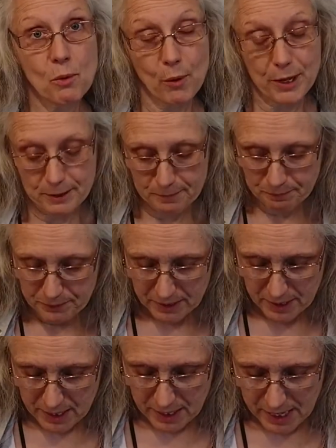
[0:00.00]
oil
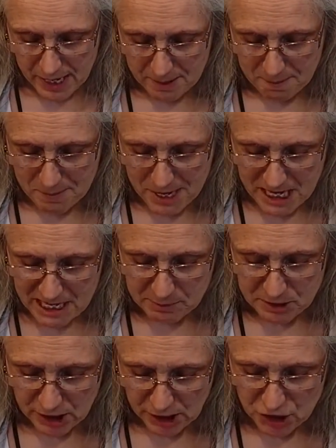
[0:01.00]
in a
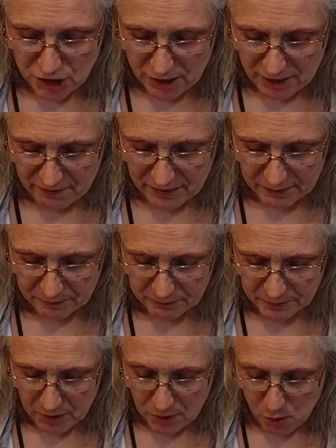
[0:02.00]
medium Dutch oven
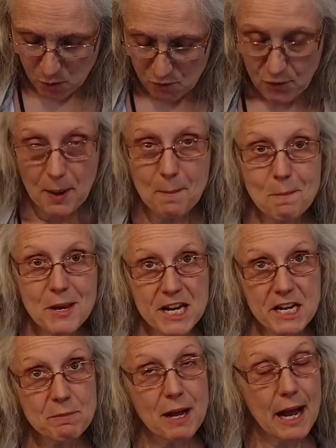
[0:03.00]
over a
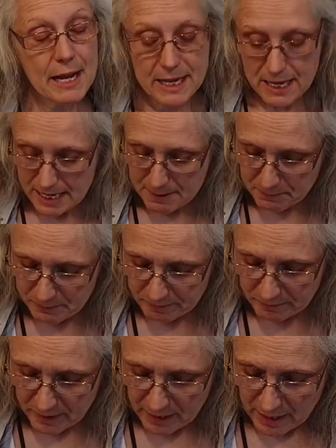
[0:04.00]
medium-high heat.
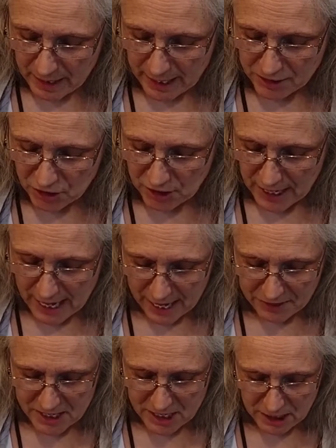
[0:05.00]
And you're going to
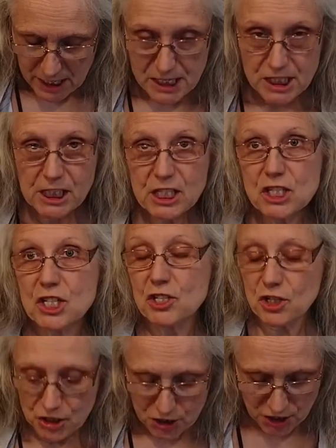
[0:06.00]
add the onions and
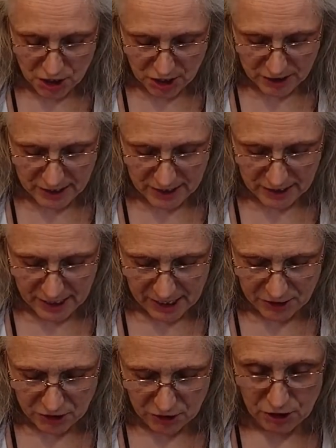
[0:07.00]
your garlic,
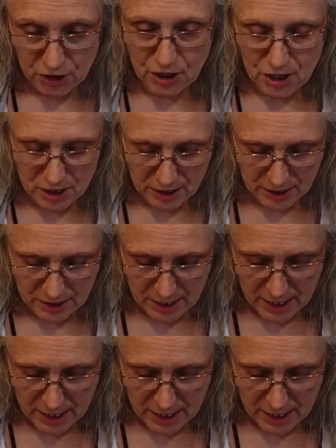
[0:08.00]
and you're going to cook